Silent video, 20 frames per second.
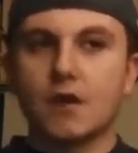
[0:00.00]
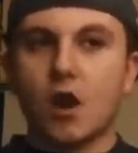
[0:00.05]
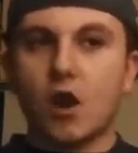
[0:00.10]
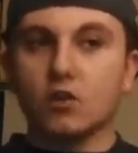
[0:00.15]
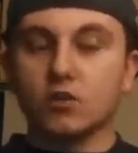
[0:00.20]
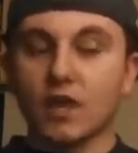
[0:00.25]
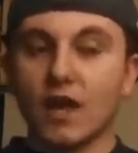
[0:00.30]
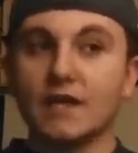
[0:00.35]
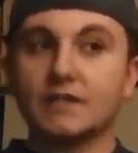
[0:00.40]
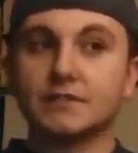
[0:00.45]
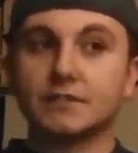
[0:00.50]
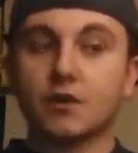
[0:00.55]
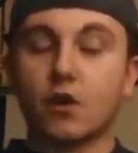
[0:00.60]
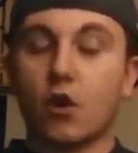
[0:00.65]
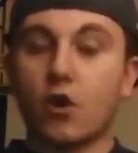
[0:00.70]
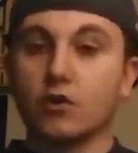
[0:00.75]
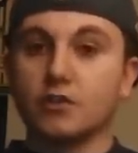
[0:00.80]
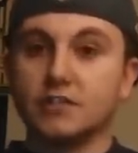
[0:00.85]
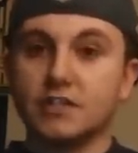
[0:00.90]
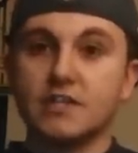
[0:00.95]
Unless
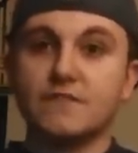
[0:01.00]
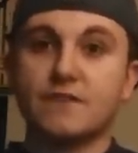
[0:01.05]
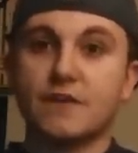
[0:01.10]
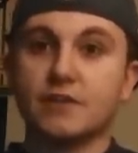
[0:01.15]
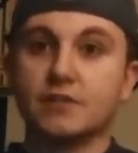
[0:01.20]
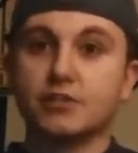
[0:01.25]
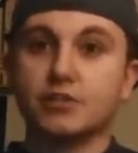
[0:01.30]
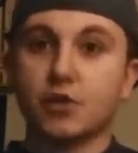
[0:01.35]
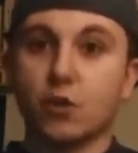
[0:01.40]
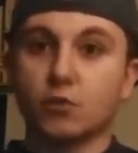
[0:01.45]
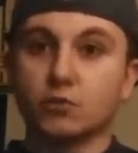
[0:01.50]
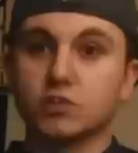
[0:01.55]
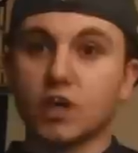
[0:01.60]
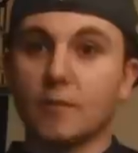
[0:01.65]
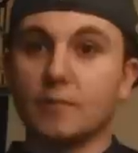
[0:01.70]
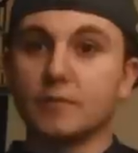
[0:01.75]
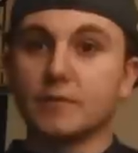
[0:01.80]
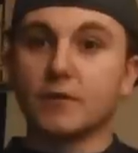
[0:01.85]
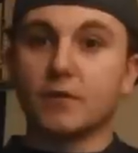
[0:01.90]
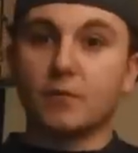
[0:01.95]
our defense shows
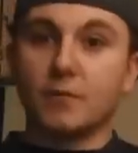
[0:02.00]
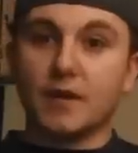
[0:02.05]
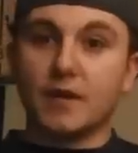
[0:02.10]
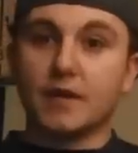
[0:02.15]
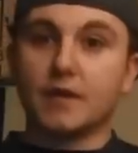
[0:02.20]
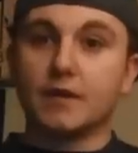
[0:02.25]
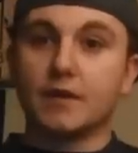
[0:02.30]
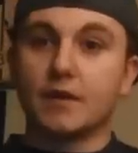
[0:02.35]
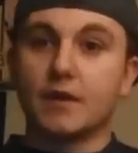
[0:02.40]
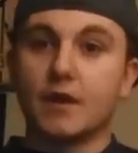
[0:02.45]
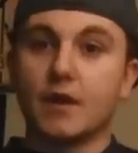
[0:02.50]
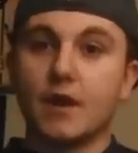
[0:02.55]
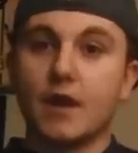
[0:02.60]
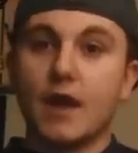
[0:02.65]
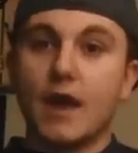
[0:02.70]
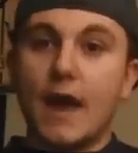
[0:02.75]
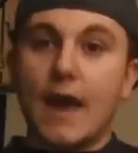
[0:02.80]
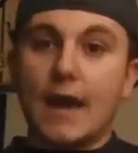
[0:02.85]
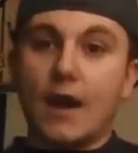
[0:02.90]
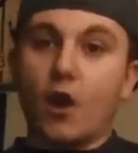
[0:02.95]
up a little bit
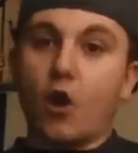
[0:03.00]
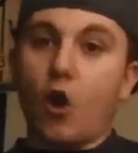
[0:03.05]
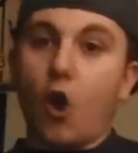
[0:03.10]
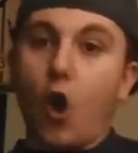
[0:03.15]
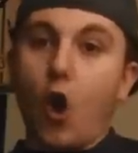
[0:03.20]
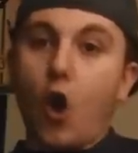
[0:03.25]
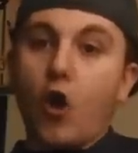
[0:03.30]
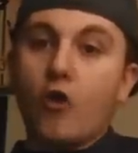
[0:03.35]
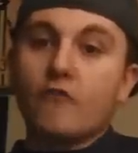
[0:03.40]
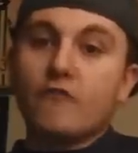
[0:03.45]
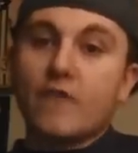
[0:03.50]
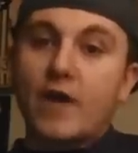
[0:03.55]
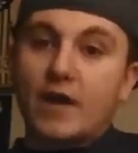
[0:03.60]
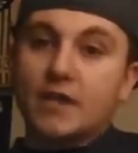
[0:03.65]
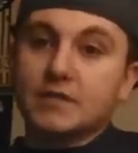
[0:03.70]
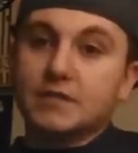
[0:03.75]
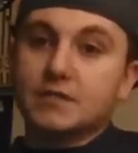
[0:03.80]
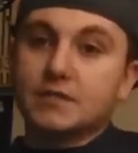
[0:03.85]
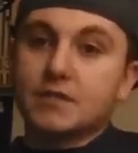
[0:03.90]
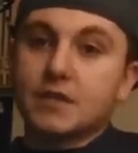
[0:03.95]
and our
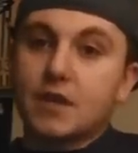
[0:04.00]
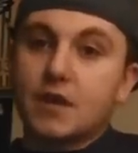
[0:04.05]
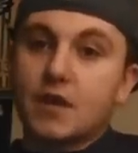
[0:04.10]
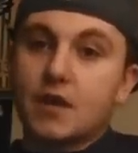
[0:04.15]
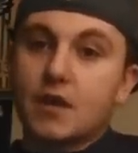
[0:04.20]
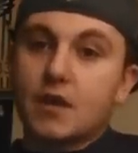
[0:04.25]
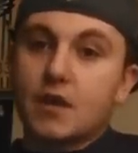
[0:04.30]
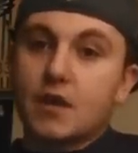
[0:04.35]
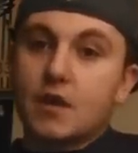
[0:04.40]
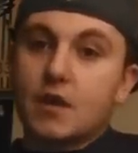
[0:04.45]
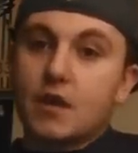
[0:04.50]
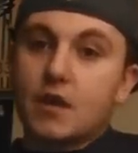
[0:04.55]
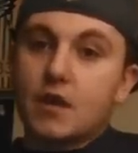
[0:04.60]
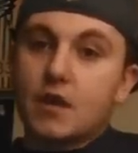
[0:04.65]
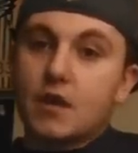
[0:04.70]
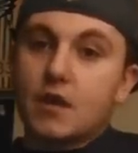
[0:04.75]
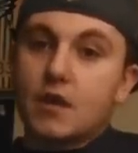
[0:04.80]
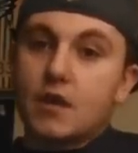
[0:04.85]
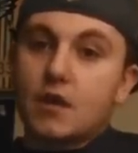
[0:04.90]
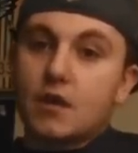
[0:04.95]
offense
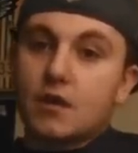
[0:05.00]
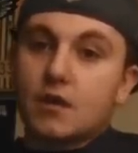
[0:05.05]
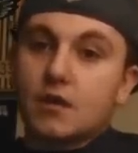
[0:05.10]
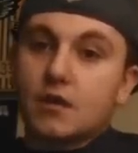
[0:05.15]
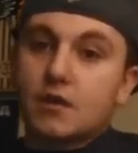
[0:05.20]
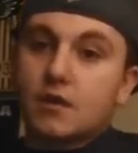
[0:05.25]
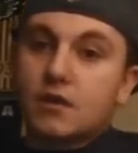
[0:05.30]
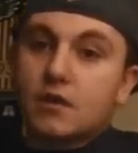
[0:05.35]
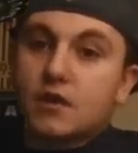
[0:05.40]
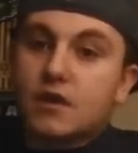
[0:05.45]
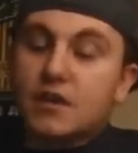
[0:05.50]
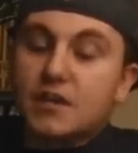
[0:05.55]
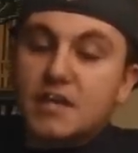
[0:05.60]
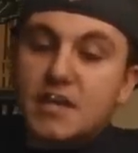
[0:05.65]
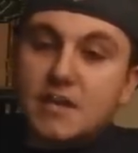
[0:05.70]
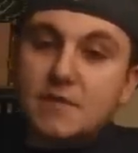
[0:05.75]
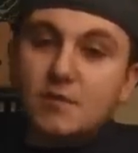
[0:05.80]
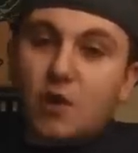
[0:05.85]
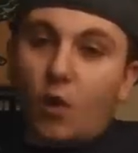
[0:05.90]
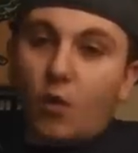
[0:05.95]
can
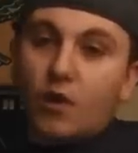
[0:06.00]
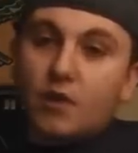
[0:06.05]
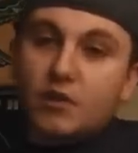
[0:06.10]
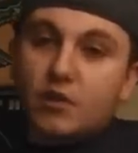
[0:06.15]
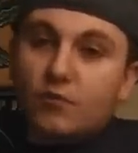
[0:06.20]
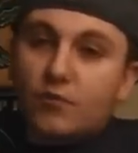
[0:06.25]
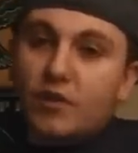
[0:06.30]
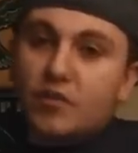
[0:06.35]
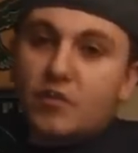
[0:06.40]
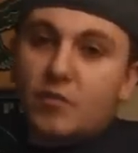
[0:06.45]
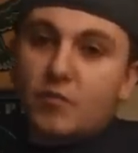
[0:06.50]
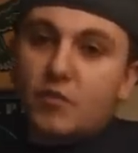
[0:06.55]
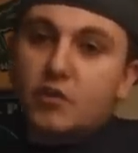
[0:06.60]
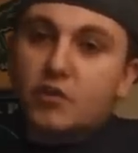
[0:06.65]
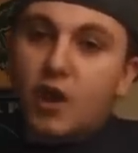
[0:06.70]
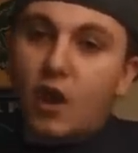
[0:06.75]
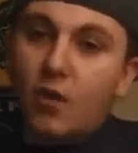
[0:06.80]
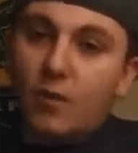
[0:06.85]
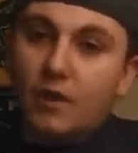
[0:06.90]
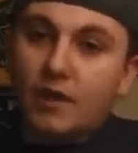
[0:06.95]
keep going at the rhythm they're
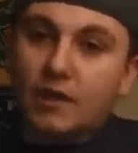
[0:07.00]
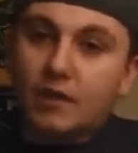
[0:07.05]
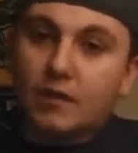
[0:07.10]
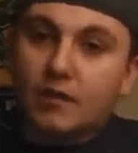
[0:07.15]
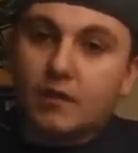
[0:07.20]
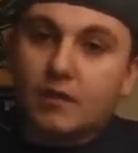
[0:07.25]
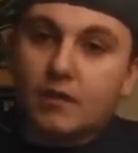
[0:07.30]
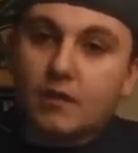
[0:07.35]
going,